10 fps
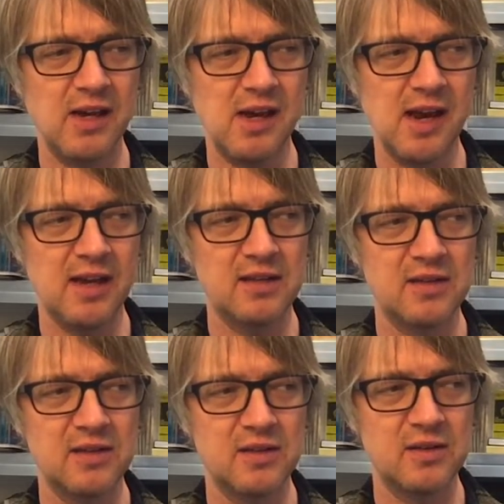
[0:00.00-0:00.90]

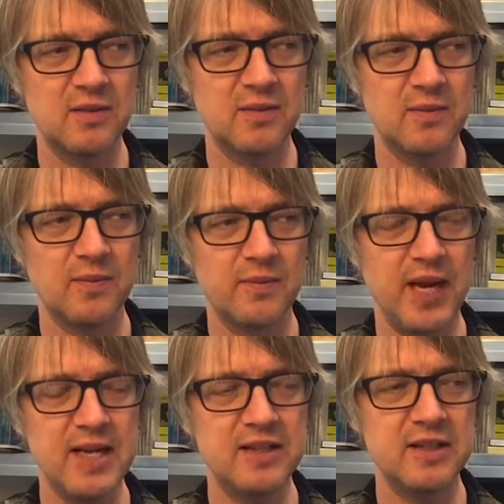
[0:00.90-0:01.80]
it's
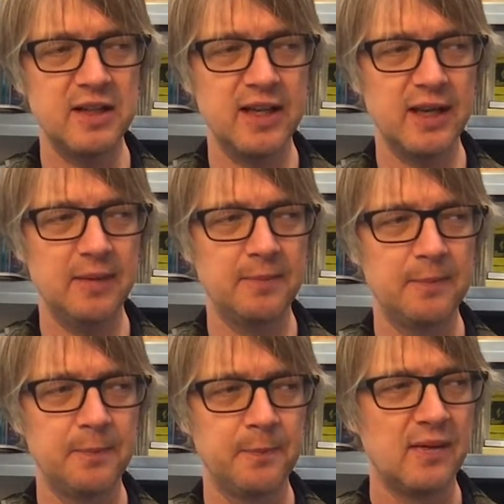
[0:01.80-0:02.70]
patently,
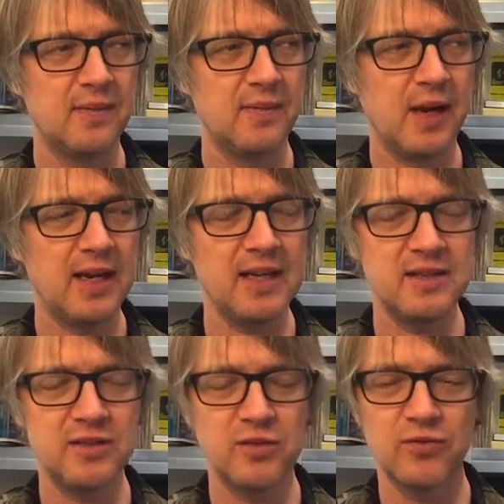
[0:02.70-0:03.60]
I guess,
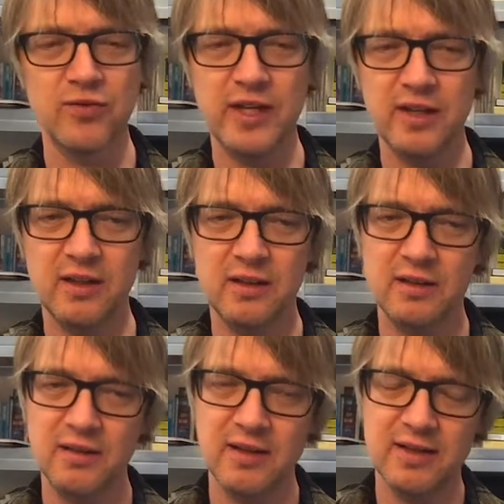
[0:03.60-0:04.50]

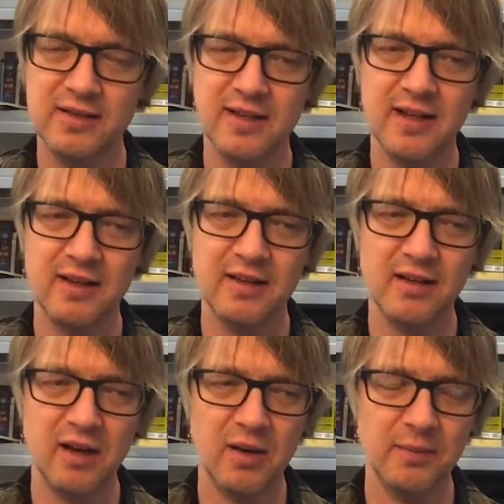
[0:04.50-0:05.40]
surreal, mystic.
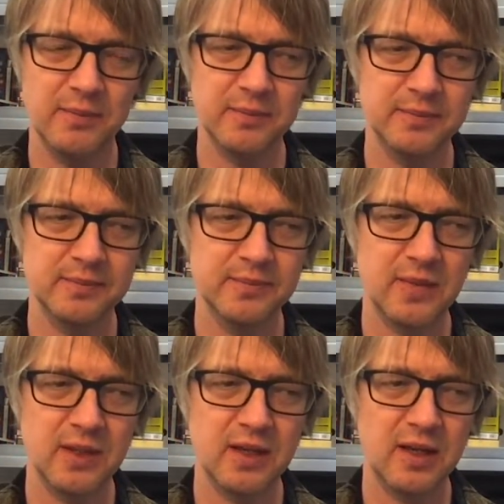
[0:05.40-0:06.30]

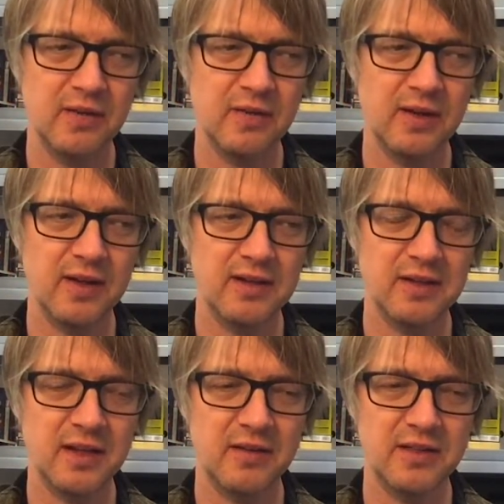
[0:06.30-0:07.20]
There's a
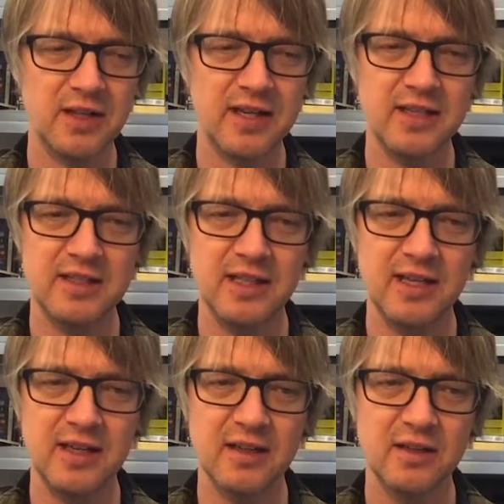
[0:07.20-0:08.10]
kind of
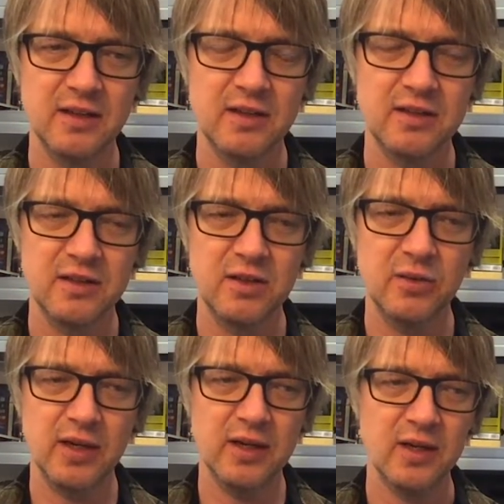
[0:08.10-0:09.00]
psychedelia to
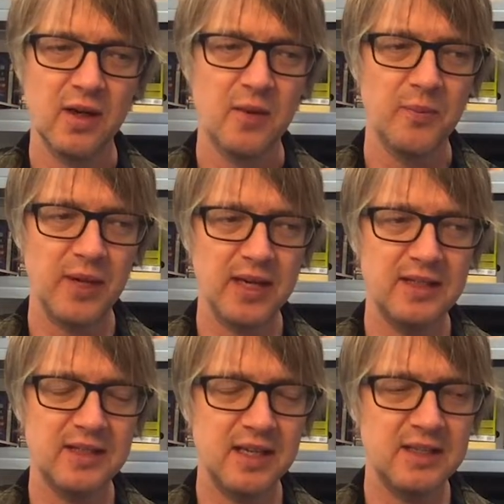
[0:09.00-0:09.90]
it, but
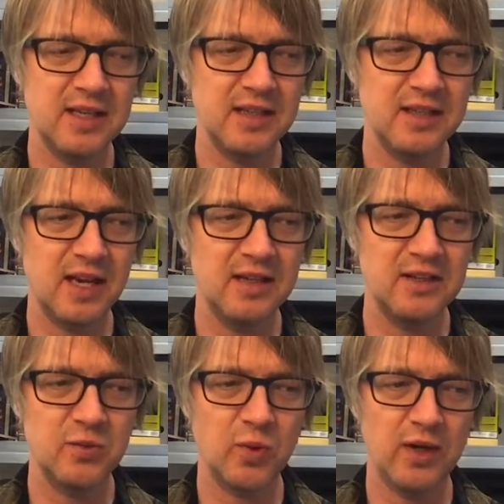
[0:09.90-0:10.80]
it's an
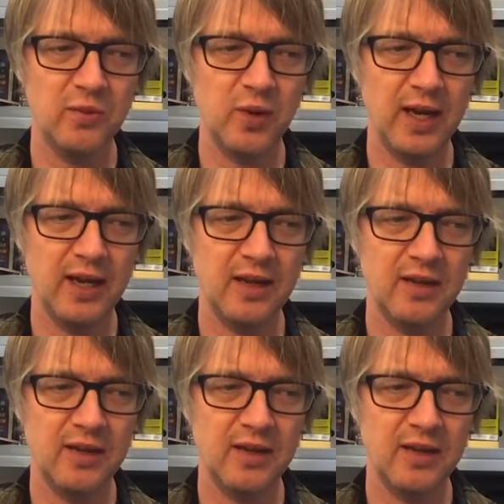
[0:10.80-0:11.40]
intense one where